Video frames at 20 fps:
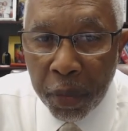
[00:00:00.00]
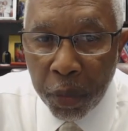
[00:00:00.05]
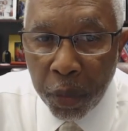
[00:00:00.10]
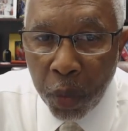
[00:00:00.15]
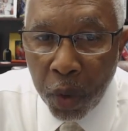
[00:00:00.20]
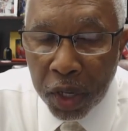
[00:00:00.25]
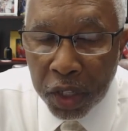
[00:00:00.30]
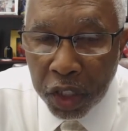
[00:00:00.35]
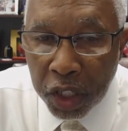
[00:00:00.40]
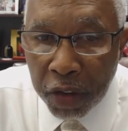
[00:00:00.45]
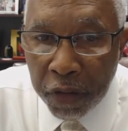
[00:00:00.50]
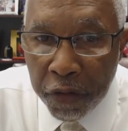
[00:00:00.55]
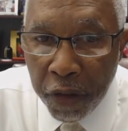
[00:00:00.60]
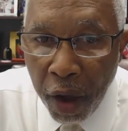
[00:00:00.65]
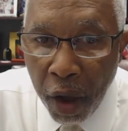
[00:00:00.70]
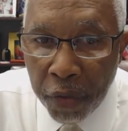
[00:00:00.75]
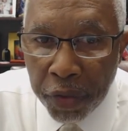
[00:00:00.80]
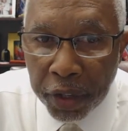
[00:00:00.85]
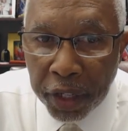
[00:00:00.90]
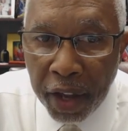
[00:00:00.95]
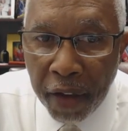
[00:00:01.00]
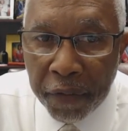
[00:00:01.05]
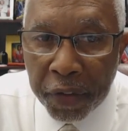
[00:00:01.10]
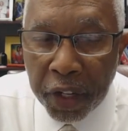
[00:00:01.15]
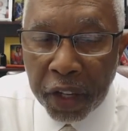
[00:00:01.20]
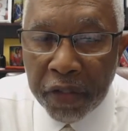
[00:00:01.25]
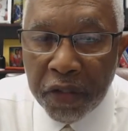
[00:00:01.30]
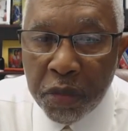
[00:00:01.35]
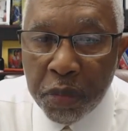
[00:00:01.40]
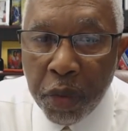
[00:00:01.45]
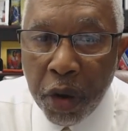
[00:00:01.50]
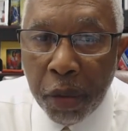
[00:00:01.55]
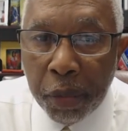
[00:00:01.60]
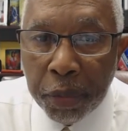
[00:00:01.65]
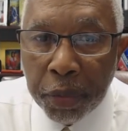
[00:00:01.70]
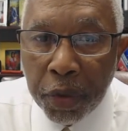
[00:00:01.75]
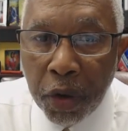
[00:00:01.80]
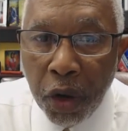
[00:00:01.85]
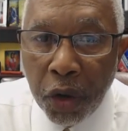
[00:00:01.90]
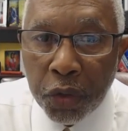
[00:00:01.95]
Once they file that affidavit of
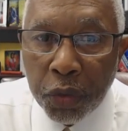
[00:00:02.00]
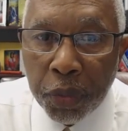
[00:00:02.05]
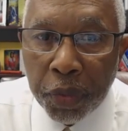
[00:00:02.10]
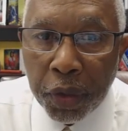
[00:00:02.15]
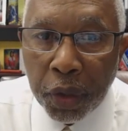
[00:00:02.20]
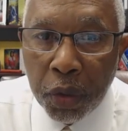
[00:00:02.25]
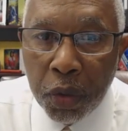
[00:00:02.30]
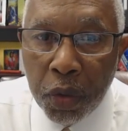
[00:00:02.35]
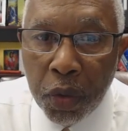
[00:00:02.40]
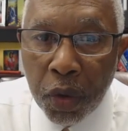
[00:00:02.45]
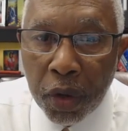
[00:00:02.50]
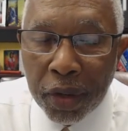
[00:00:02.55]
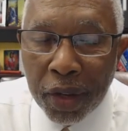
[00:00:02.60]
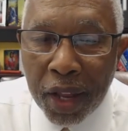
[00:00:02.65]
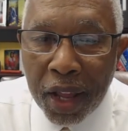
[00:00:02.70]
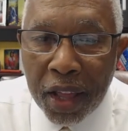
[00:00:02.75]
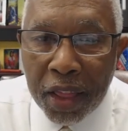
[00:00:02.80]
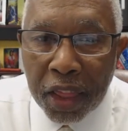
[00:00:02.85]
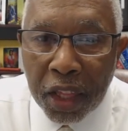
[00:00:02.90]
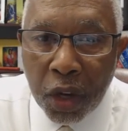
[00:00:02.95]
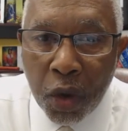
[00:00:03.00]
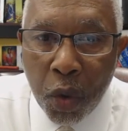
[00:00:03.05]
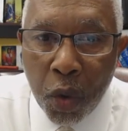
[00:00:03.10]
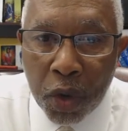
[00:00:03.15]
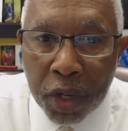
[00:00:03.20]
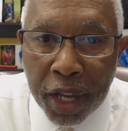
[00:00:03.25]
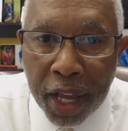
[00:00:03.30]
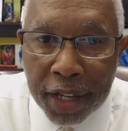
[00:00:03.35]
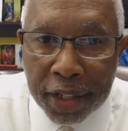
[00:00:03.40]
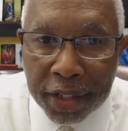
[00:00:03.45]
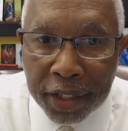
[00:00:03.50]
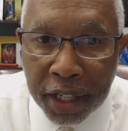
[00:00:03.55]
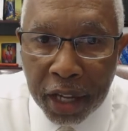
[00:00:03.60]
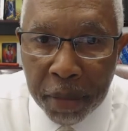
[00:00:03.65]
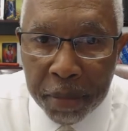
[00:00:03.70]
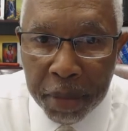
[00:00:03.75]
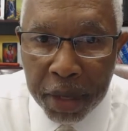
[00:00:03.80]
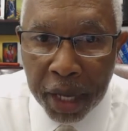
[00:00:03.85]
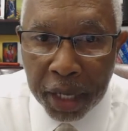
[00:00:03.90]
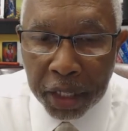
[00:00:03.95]
probable cause with the court has to
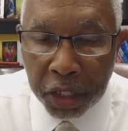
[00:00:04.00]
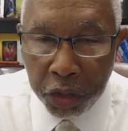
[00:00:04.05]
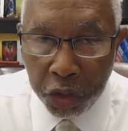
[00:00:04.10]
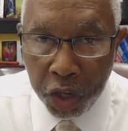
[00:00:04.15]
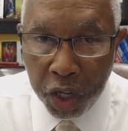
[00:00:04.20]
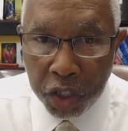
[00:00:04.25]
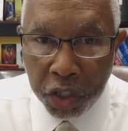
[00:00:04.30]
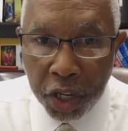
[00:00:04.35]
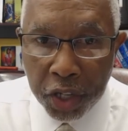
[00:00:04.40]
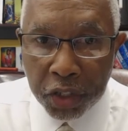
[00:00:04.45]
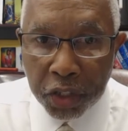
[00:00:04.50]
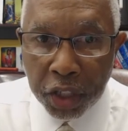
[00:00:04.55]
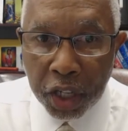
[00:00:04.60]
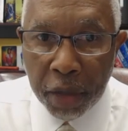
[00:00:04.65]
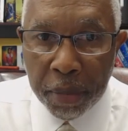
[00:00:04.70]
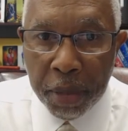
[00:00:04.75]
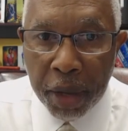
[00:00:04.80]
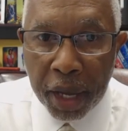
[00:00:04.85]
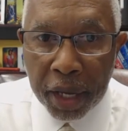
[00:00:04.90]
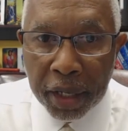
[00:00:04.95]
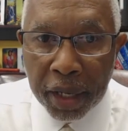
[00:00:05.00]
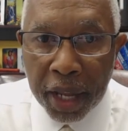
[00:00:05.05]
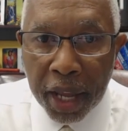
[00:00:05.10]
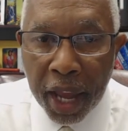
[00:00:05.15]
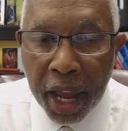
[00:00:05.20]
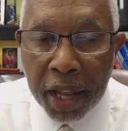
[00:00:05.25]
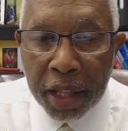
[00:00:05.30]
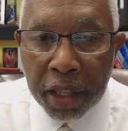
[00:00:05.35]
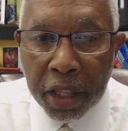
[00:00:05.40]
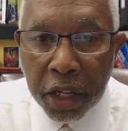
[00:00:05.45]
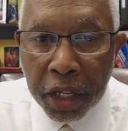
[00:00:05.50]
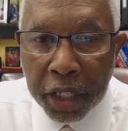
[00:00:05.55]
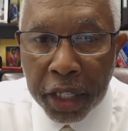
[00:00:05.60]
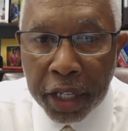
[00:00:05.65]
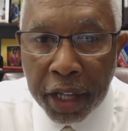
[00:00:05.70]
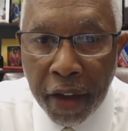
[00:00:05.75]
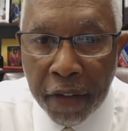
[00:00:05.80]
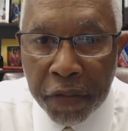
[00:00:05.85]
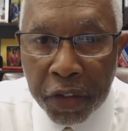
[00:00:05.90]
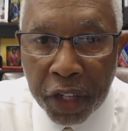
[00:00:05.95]
come in, judge has to come in and look at
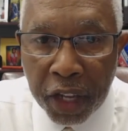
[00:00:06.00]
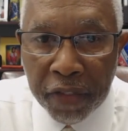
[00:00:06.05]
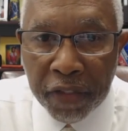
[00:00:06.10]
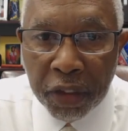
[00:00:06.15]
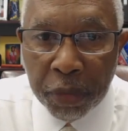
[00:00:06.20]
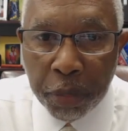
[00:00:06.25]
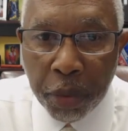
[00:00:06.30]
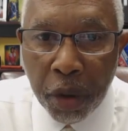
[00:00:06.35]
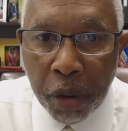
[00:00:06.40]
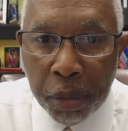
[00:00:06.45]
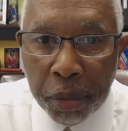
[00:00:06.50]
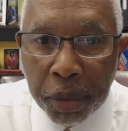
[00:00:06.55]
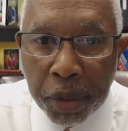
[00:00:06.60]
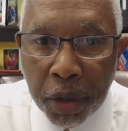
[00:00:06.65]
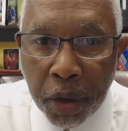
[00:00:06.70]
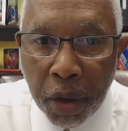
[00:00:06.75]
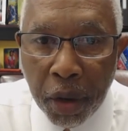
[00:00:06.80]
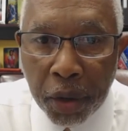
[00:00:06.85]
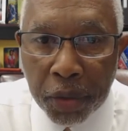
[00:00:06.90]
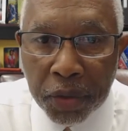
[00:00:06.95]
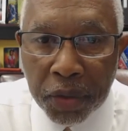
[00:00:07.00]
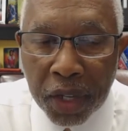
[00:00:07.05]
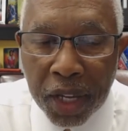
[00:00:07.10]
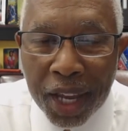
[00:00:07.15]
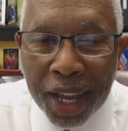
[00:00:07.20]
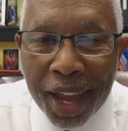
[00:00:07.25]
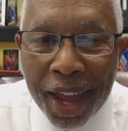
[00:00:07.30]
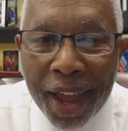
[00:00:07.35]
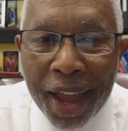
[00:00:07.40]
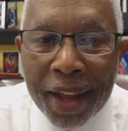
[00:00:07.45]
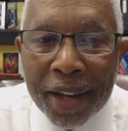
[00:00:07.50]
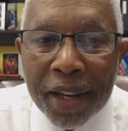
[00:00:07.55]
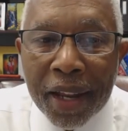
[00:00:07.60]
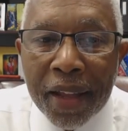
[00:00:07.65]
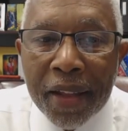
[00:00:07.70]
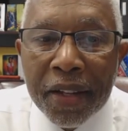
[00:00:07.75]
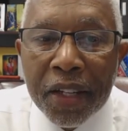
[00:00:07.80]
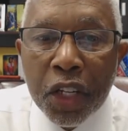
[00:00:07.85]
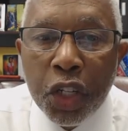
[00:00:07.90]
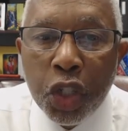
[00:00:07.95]
that affidavit of probable cause
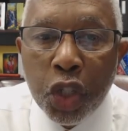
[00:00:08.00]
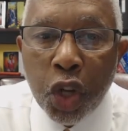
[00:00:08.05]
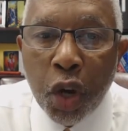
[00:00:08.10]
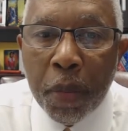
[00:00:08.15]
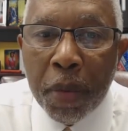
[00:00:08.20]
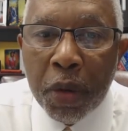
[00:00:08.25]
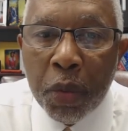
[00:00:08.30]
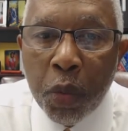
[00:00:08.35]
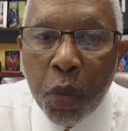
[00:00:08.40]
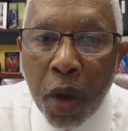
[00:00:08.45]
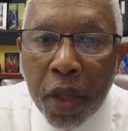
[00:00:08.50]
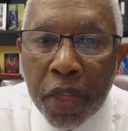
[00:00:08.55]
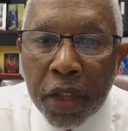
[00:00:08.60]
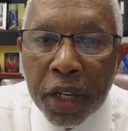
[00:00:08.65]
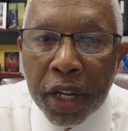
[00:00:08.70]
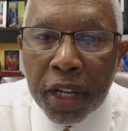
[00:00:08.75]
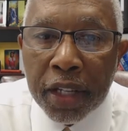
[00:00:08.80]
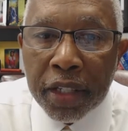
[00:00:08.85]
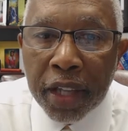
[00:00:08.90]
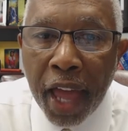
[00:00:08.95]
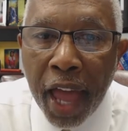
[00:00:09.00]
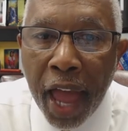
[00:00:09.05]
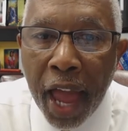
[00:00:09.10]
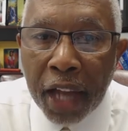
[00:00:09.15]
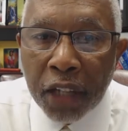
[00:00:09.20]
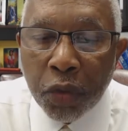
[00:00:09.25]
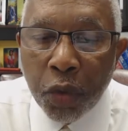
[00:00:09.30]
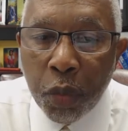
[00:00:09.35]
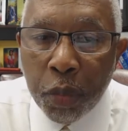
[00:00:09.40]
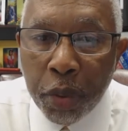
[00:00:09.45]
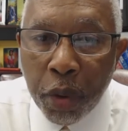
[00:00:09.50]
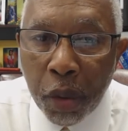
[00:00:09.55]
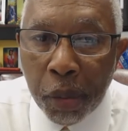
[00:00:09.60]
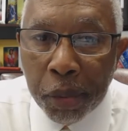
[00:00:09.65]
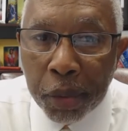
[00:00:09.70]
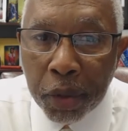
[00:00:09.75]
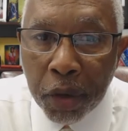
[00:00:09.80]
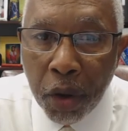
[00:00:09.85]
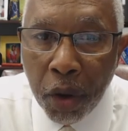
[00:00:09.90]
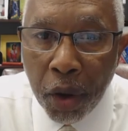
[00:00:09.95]
and determine whether there's actual
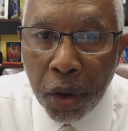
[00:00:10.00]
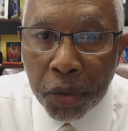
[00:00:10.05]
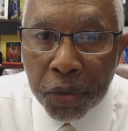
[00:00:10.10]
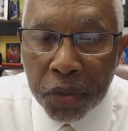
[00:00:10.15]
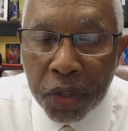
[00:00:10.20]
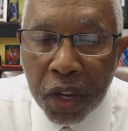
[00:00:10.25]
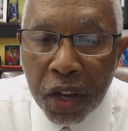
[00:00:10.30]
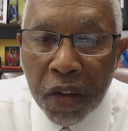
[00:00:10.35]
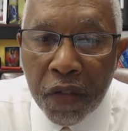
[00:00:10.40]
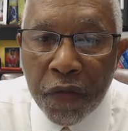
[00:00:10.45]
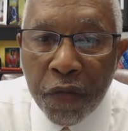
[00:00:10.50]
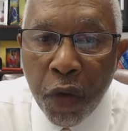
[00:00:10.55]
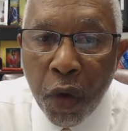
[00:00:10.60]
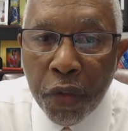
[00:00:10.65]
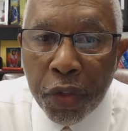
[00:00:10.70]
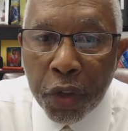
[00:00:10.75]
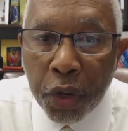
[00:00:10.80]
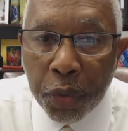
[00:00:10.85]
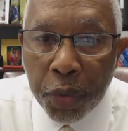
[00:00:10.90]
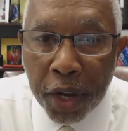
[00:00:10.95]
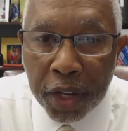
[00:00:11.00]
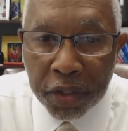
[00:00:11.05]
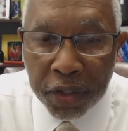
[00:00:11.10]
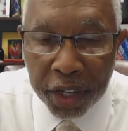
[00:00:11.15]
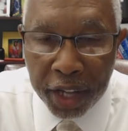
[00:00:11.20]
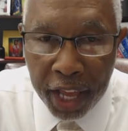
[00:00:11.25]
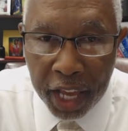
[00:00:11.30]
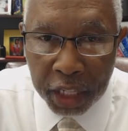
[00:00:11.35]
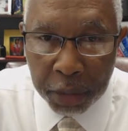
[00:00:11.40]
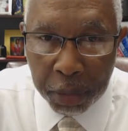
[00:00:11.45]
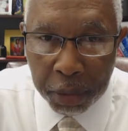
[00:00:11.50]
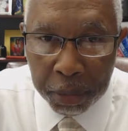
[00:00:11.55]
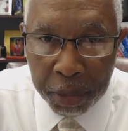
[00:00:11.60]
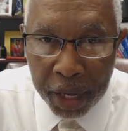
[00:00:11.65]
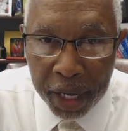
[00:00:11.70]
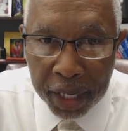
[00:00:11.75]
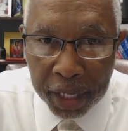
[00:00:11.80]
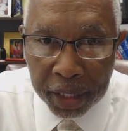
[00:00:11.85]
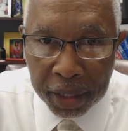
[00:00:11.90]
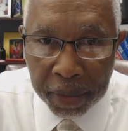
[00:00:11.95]
probable cause for the arrest that has been
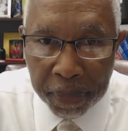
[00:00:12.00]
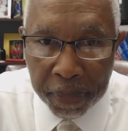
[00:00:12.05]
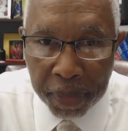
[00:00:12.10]
made.